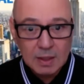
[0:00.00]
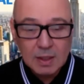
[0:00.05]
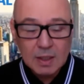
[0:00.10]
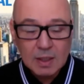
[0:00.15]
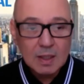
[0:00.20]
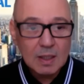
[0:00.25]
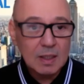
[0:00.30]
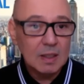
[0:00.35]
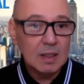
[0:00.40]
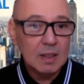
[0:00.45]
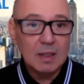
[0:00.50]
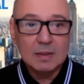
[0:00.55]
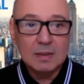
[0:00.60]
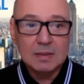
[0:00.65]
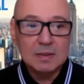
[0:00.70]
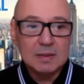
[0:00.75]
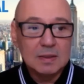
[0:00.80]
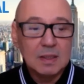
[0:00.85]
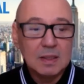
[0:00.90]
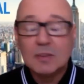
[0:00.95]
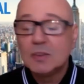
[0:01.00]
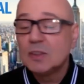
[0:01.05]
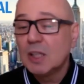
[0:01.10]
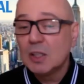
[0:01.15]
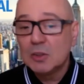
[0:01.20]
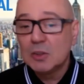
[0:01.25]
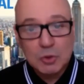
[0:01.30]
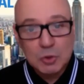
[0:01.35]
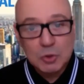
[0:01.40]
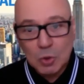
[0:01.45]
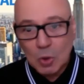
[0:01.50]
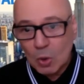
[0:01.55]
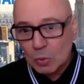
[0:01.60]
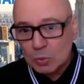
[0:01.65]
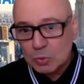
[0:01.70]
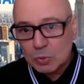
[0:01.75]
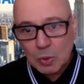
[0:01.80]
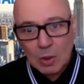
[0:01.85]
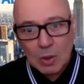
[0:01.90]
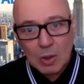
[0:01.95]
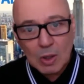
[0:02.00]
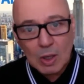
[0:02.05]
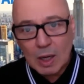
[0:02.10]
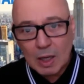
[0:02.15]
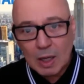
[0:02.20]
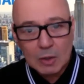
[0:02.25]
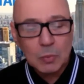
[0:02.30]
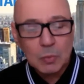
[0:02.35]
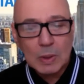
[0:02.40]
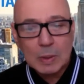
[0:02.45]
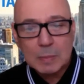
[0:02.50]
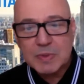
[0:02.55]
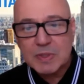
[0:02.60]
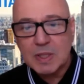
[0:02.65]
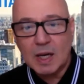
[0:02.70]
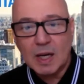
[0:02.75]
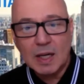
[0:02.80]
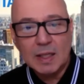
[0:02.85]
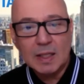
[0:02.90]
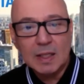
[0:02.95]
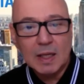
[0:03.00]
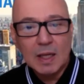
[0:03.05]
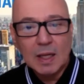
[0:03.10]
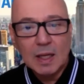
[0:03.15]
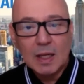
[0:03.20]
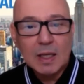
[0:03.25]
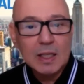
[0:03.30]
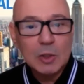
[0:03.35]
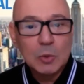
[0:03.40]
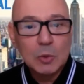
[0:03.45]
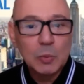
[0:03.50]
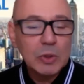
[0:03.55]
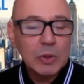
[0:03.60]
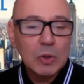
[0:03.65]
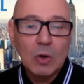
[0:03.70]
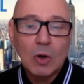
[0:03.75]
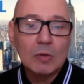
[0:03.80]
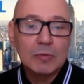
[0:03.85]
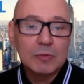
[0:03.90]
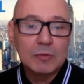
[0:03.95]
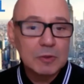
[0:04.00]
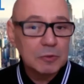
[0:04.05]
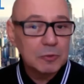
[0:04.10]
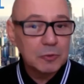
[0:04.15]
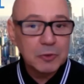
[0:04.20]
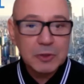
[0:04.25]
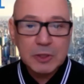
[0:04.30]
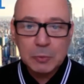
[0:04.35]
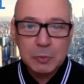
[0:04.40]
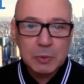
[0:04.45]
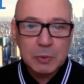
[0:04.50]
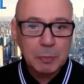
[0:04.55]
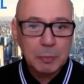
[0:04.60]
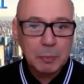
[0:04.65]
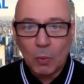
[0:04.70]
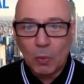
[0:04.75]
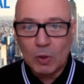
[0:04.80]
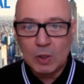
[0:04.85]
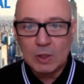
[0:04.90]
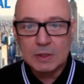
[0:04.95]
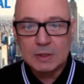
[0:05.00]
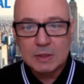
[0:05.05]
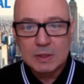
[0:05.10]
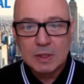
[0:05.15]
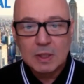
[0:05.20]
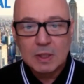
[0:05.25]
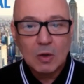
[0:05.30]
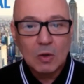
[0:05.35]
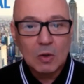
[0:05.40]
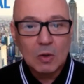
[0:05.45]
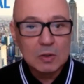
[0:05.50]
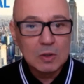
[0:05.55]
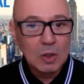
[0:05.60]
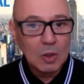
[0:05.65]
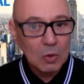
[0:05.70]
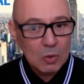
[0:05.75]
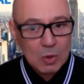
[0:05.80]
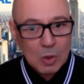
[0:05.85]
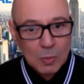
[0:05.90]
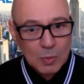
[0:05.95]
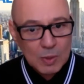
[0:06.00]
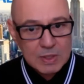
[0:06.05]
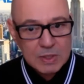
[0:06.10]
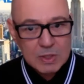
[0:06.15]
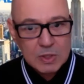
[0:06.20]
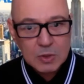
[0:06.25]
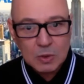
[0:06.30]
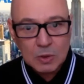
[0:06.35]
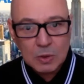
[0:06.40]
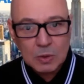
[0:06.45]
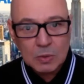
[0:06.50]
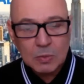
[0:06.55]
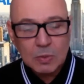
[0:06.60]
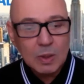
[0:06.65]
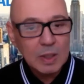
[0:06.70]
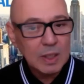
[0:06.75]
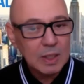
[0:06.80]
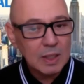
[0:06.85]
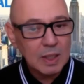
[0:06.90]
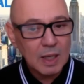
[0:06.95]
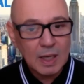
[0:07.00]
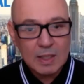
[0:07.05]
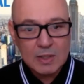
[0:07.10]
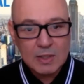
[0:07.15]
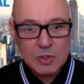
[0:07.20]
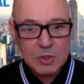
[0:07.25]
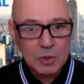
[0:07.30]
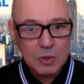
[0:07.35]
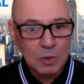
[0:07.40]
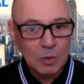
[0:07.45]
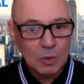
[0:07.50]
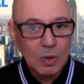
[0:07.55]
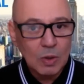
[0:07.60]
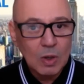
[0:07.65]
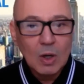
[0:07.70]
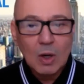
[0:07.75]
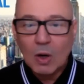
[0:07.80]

and th- go to our, our website, and we offer free reports on local SEO and SEO.